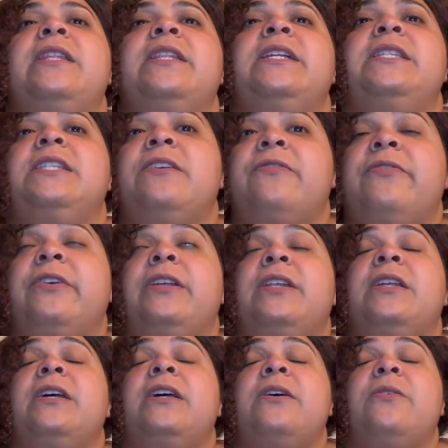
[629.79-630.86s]
the
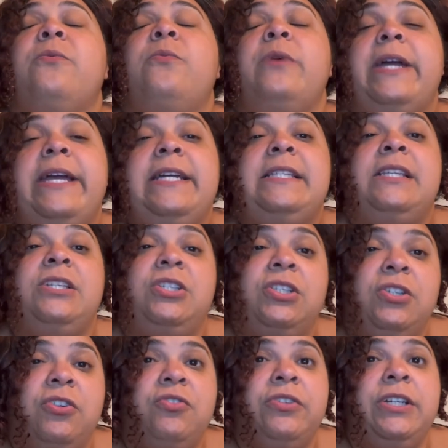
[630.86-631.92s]
different ways that
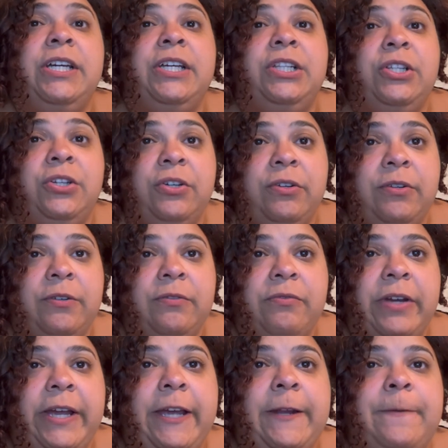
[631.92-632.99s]
children can learn,
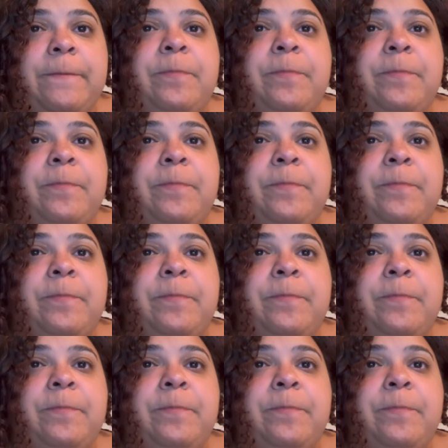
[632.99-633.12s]
right?